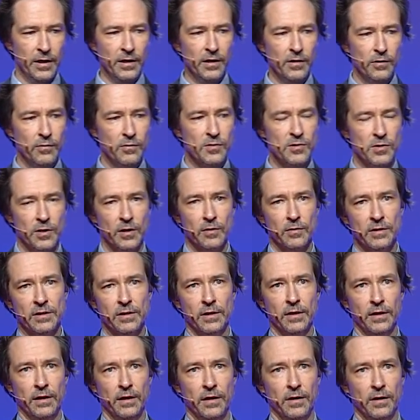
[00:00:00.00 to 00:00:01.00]
taking your secret
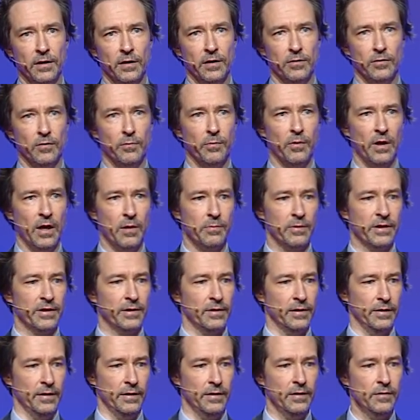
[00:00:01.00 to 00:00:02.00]
key and your public
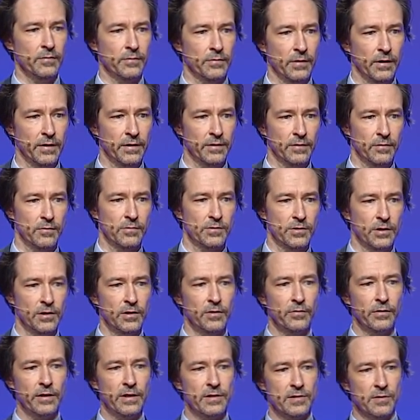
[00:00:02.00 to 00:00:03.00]
key, right? You
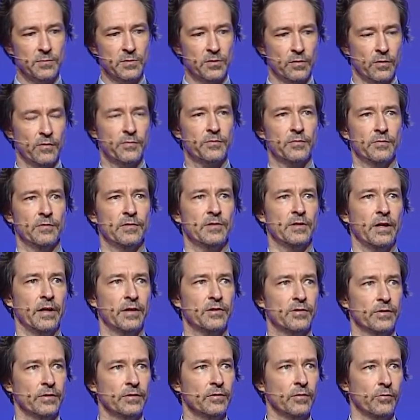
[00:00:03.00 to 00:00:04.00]
generate some sort of
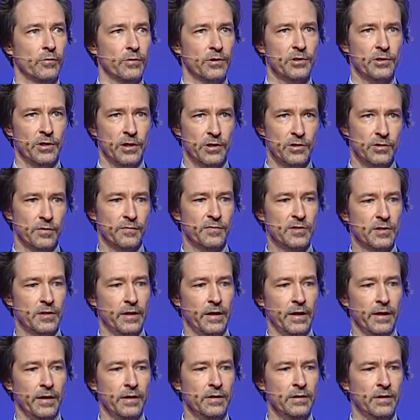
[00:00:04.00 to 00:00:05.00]
transaction or change of
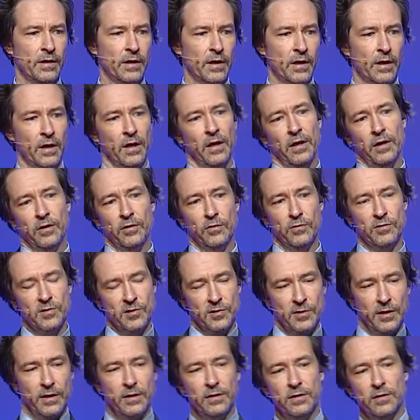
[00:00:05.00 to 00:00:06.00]
state. You
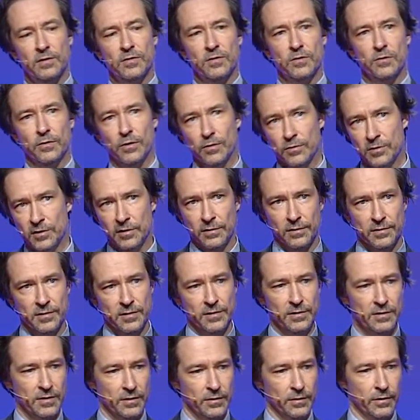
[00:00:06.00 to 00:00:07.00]
send it to your
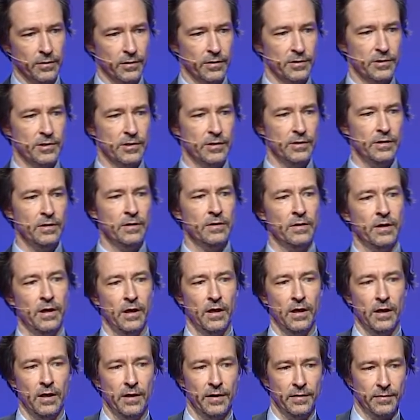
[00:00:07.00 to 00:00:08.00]
DLT technology
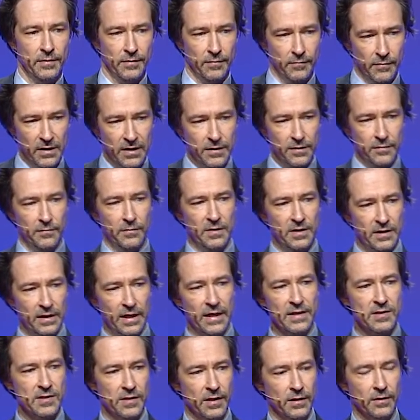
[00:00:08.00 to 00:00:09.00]
with
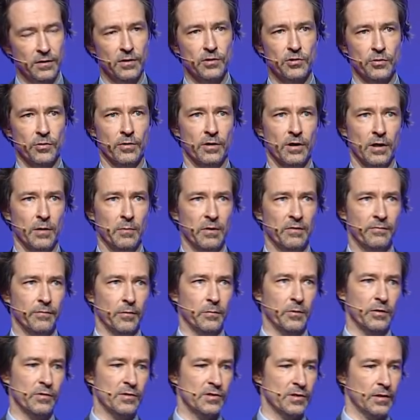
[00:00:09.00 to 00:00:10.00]
that signature coming
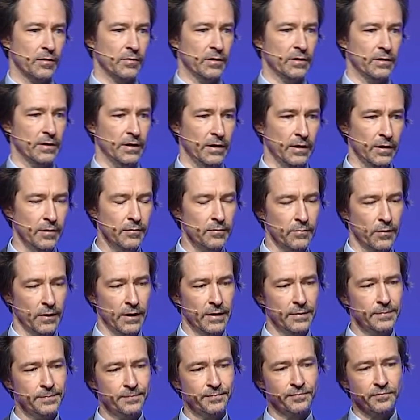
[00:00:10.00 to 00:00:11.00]
from your secret key,
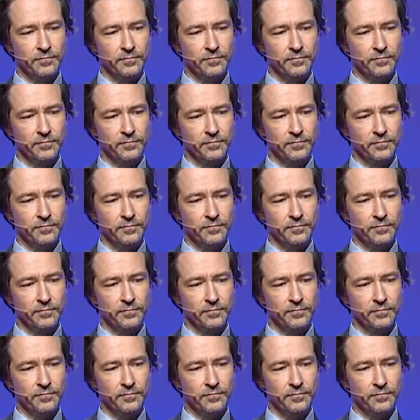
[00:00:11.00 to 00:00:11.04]
right?